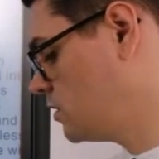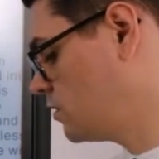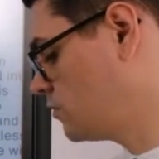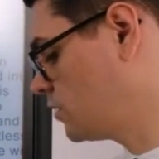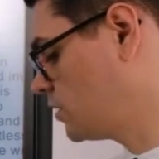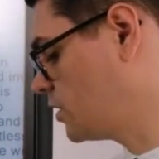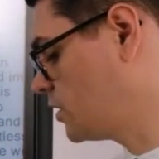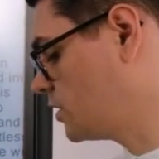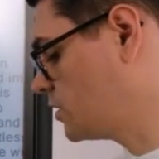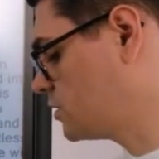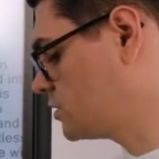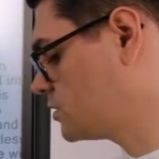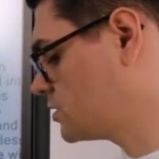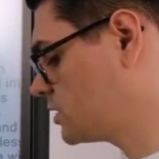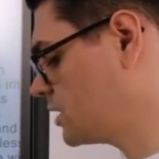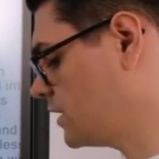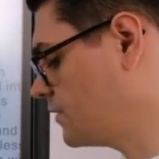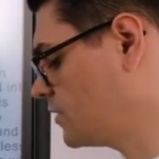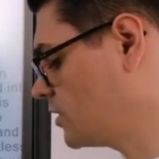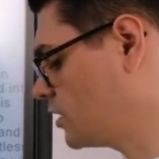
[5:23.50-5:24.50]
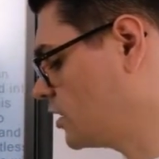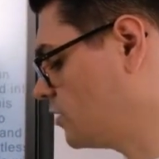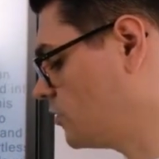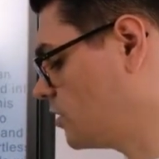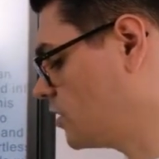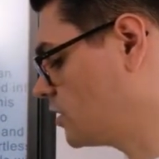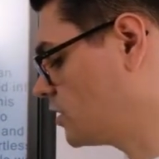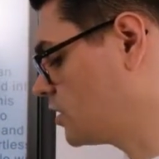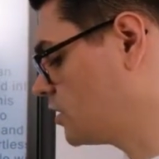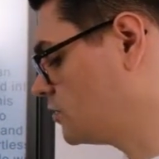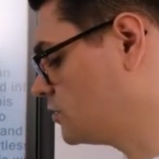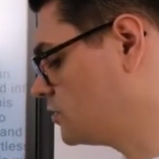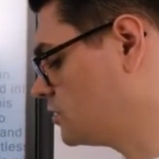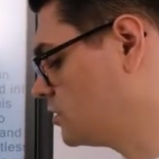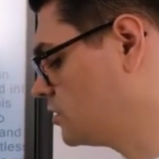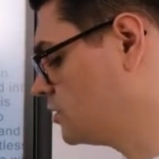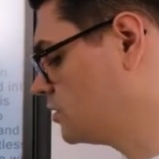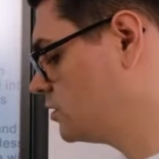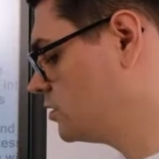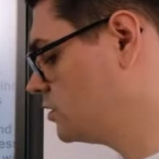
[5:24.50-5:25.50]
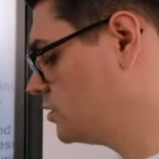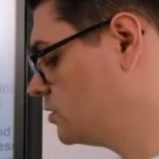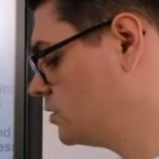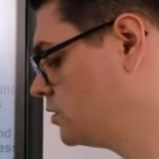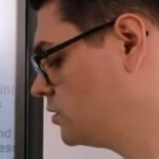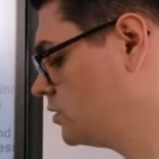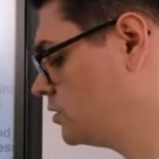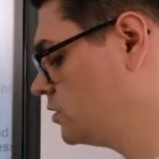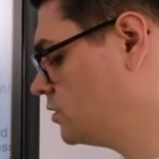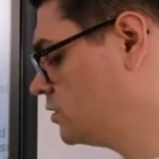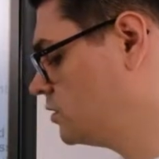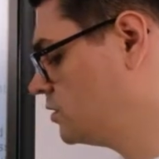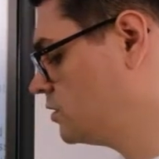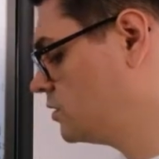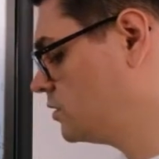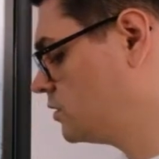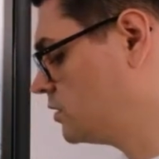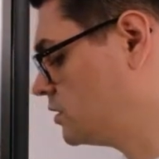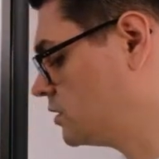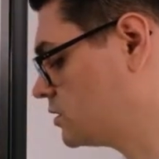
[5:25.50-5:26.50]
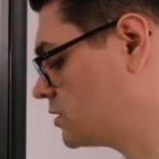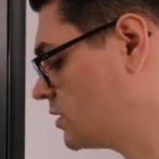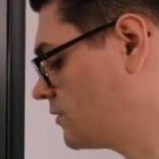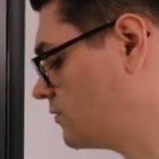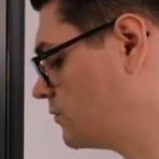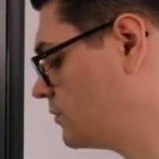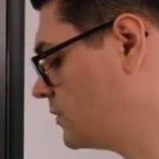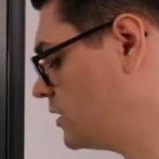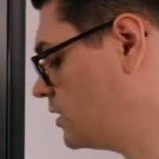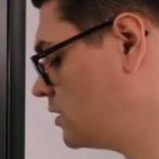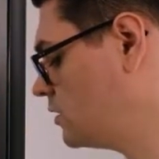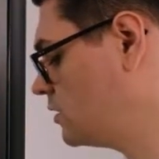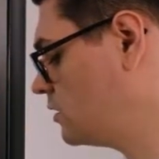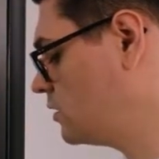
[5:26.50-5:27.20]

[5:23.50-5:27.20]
I'm going to scan the QR code it's given me.